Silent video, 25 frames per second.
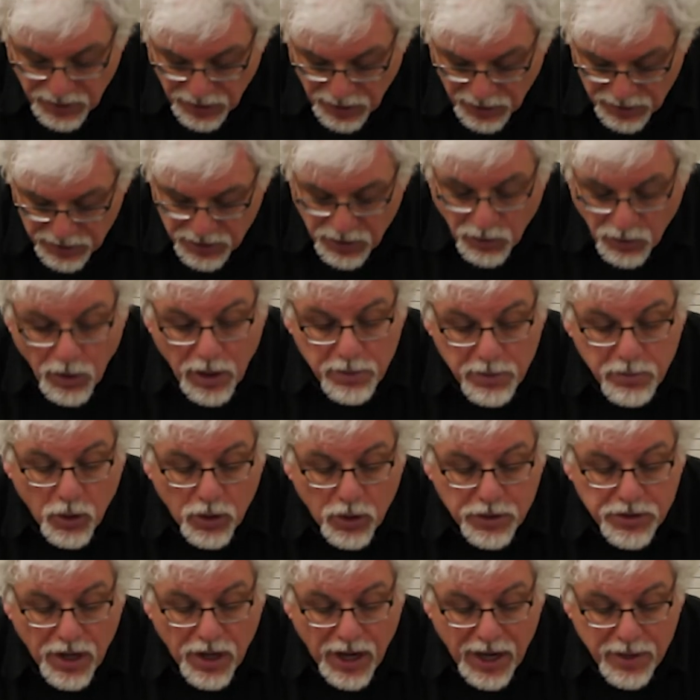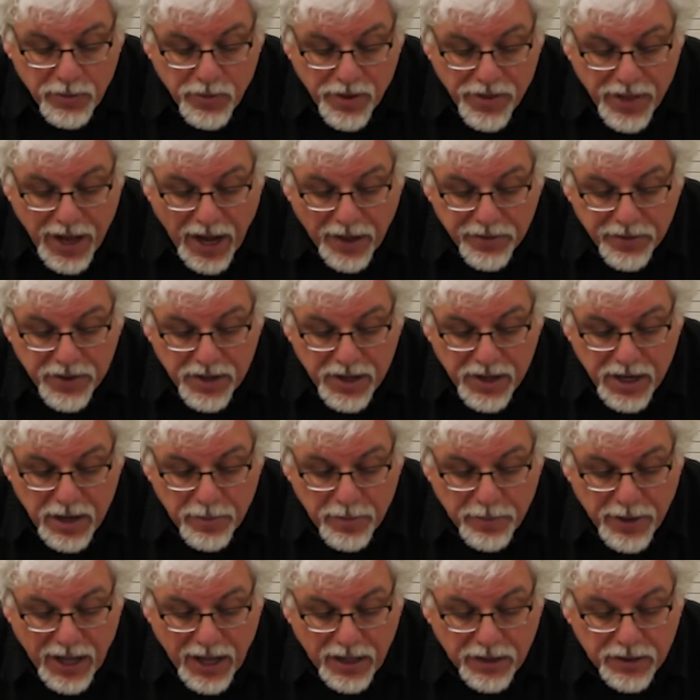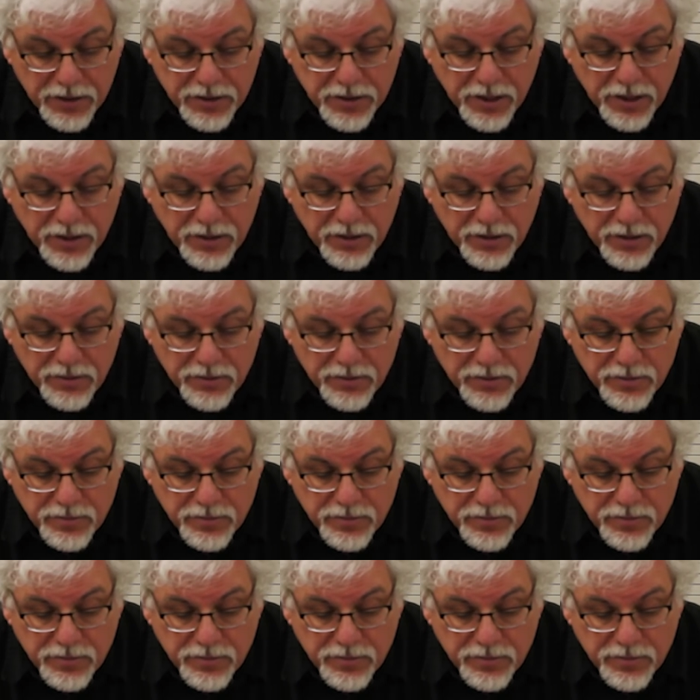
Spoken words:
So one more time without the Neapolitan.